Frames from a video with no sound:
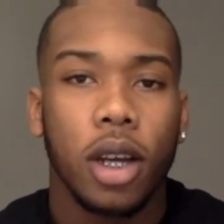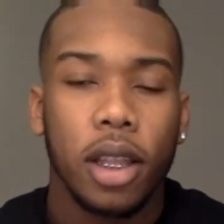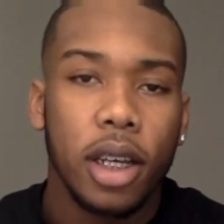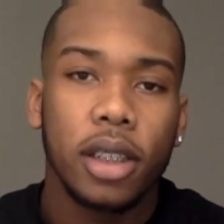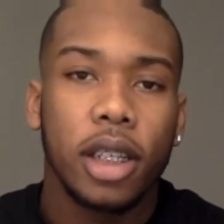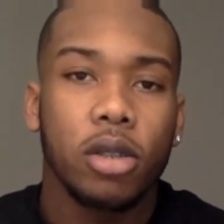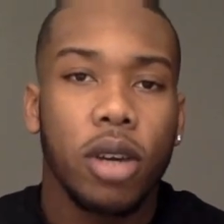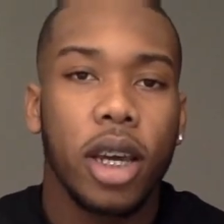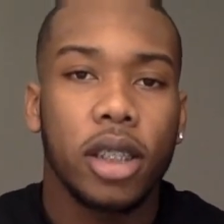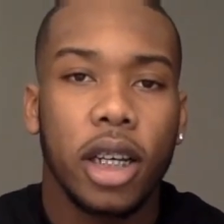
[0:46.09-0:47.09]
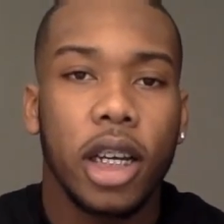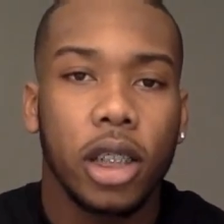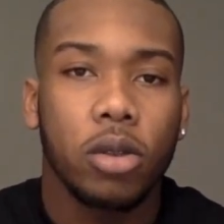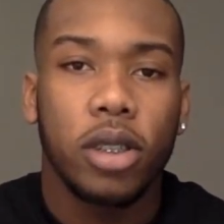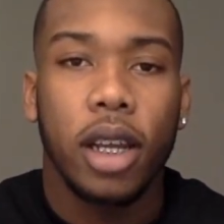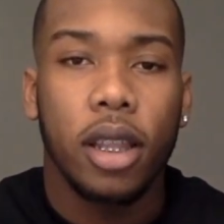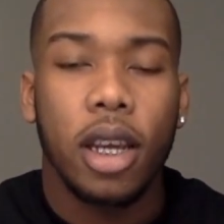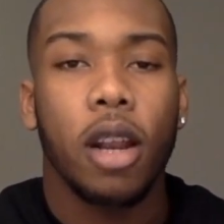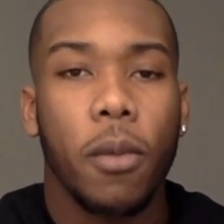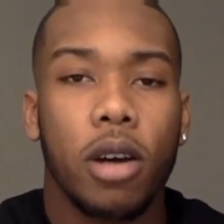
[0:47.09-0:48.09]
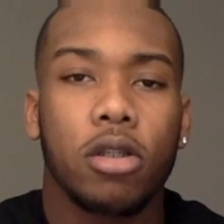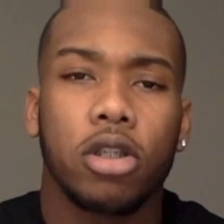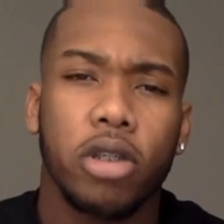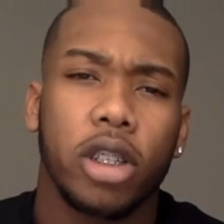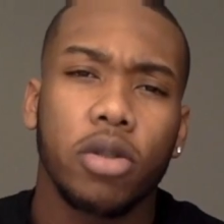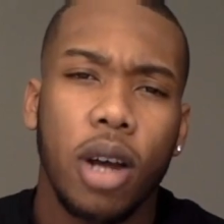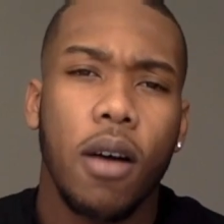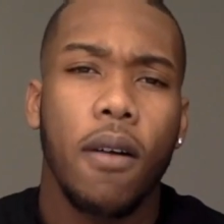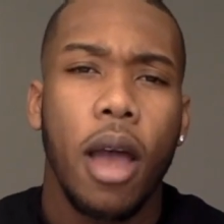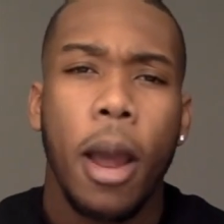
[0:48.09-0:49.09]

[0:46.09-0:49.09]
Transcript: Things that you can't change, you steady thinking about going to stress you out.